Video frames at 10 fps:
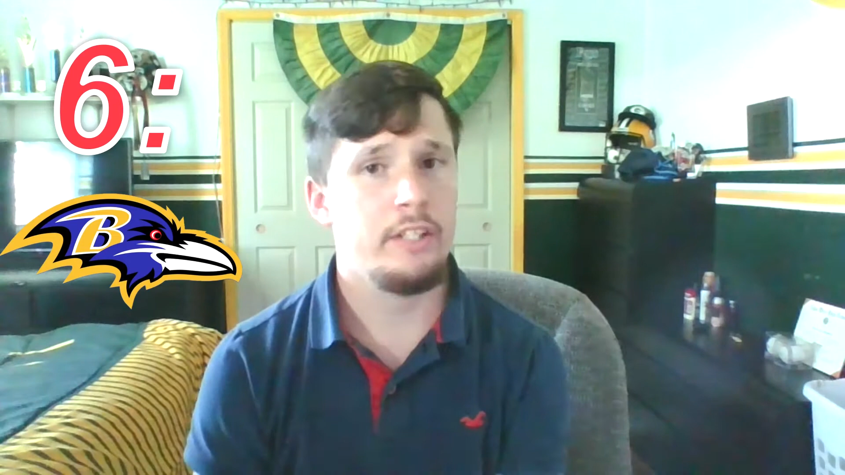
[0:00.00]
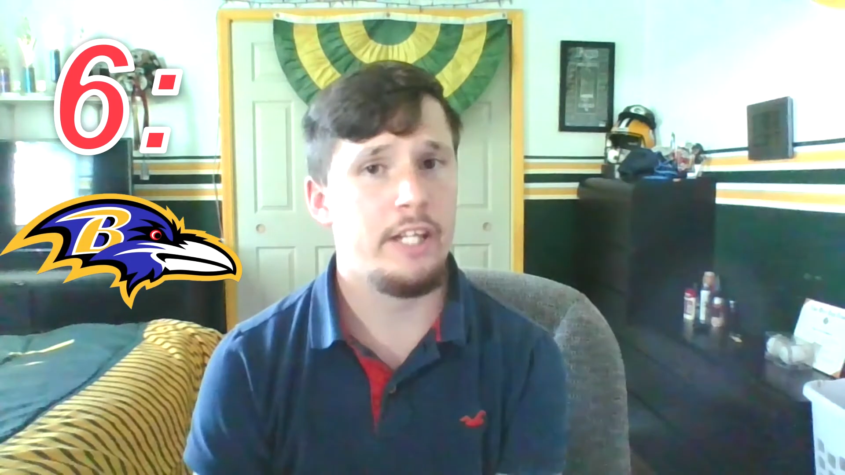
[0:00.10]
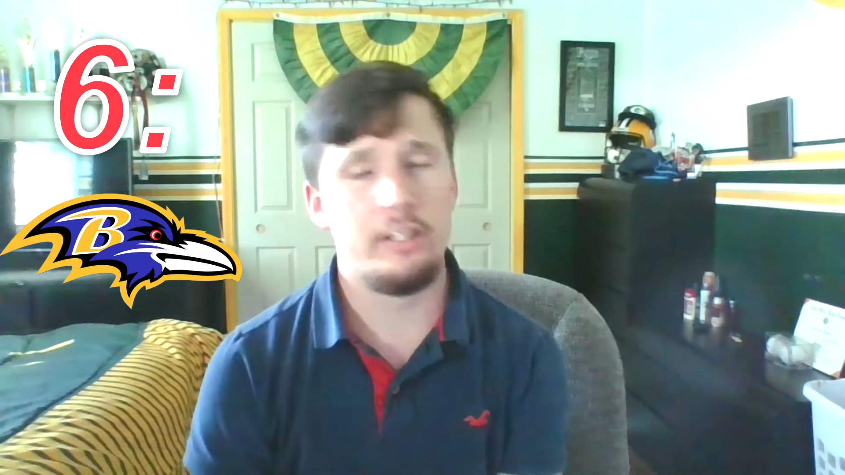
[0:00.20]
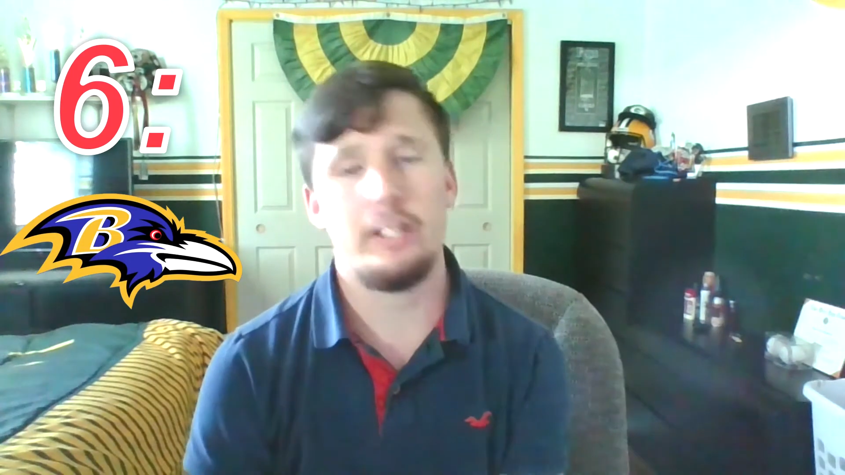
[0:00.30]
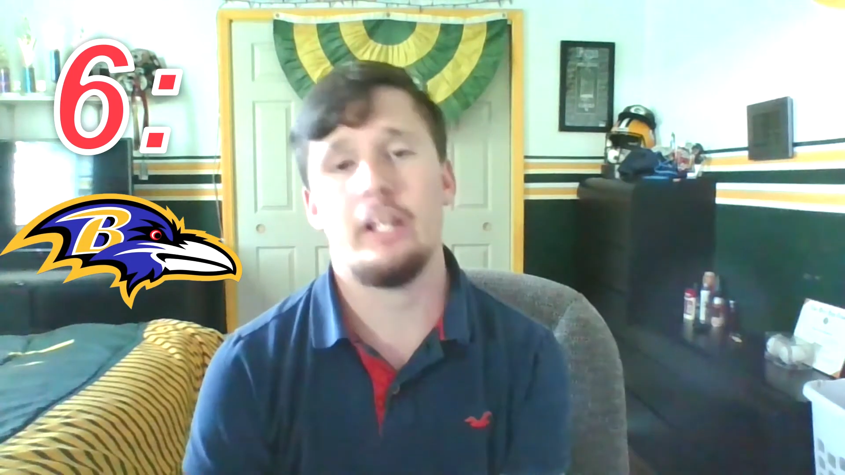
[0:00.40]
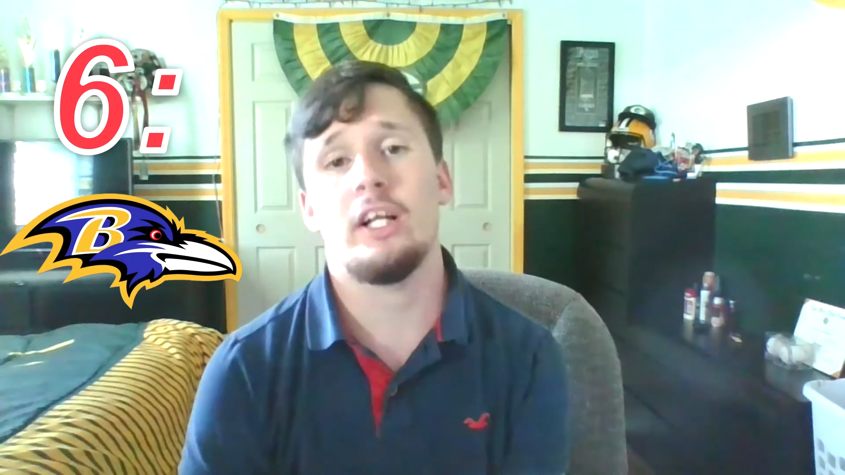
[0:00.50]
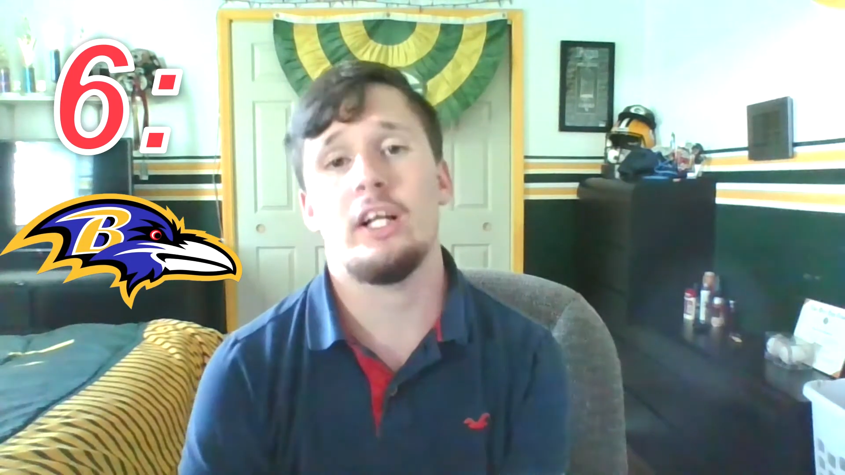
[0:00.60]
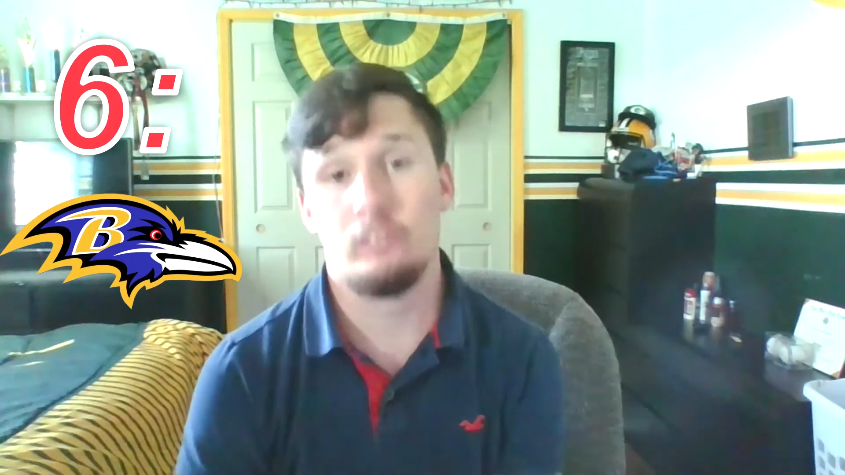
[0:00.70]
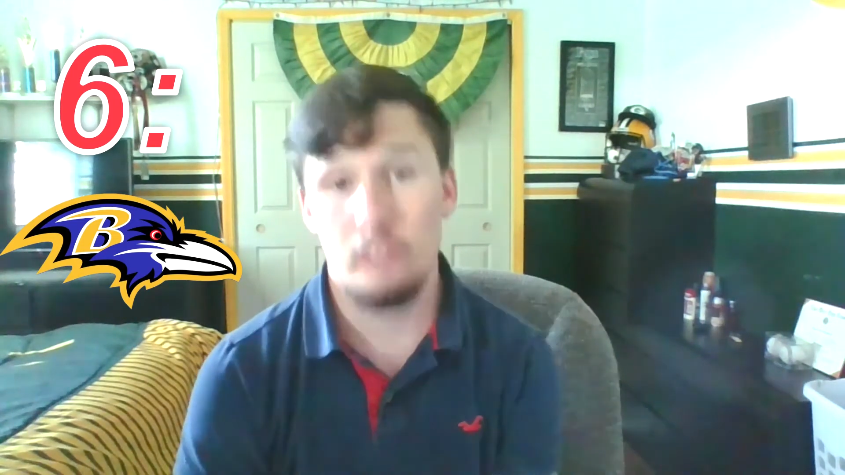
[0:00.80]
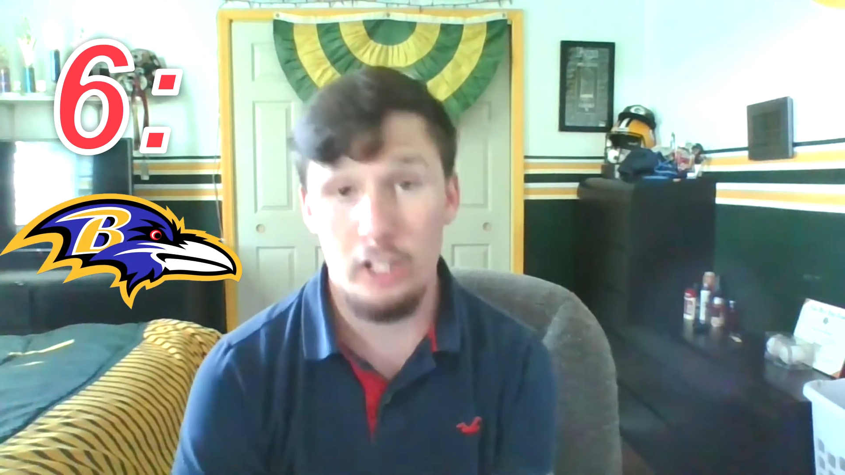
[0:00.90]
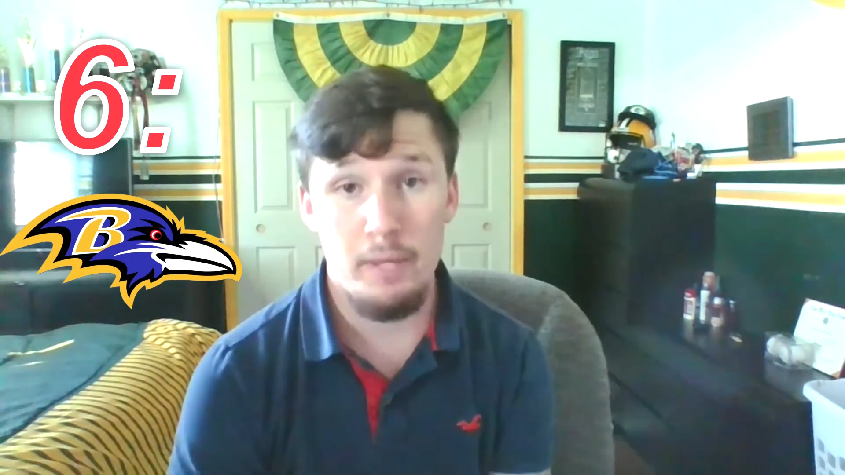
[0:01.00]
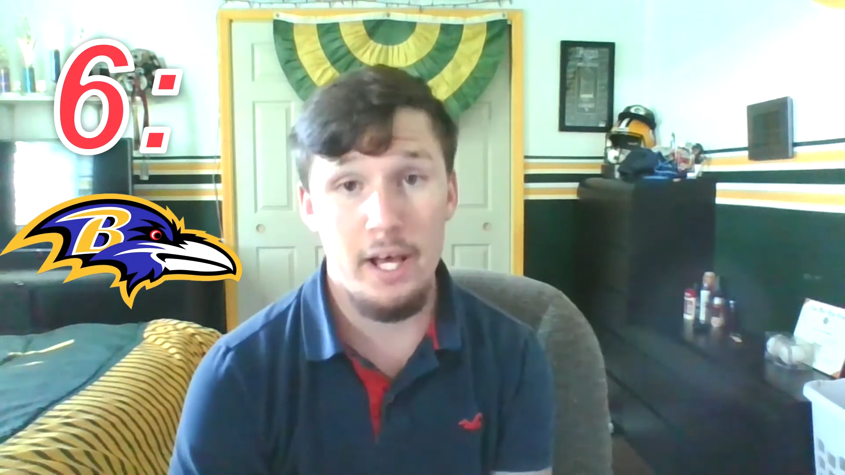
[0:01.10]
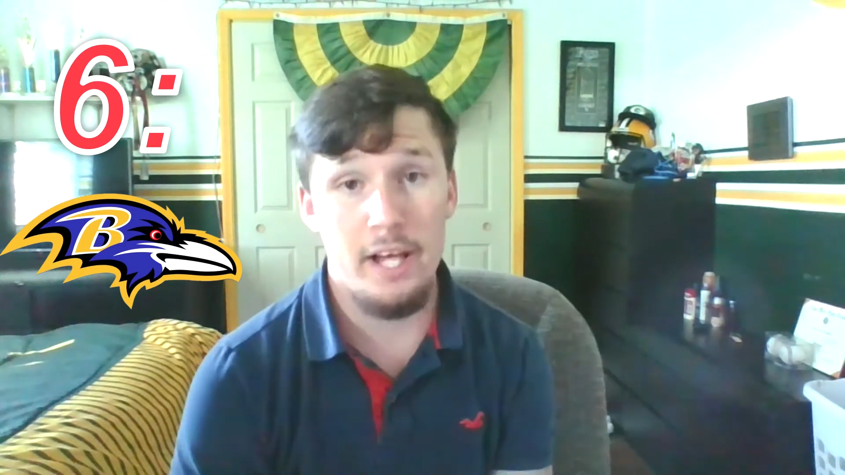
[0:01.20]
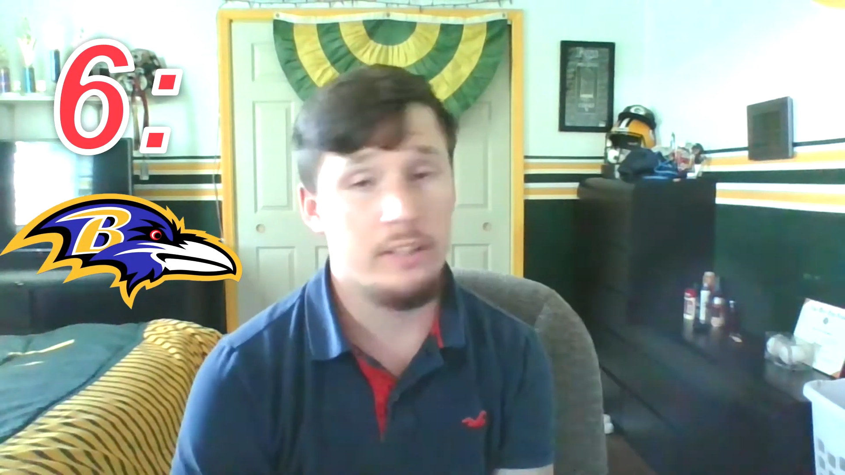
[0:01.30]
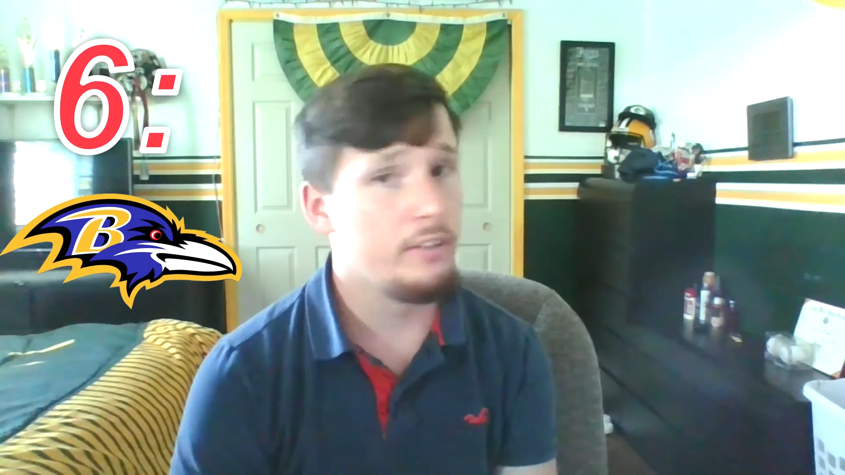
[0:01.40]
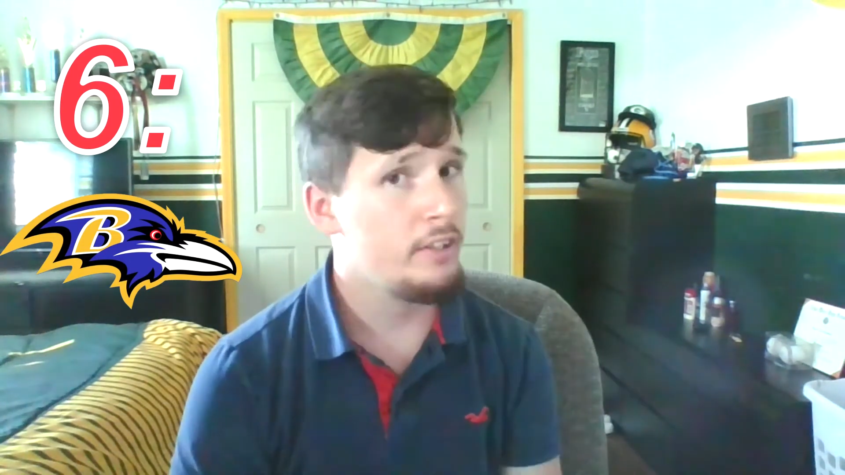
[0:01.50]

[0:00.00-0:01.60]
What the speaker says: even though they lost a running back.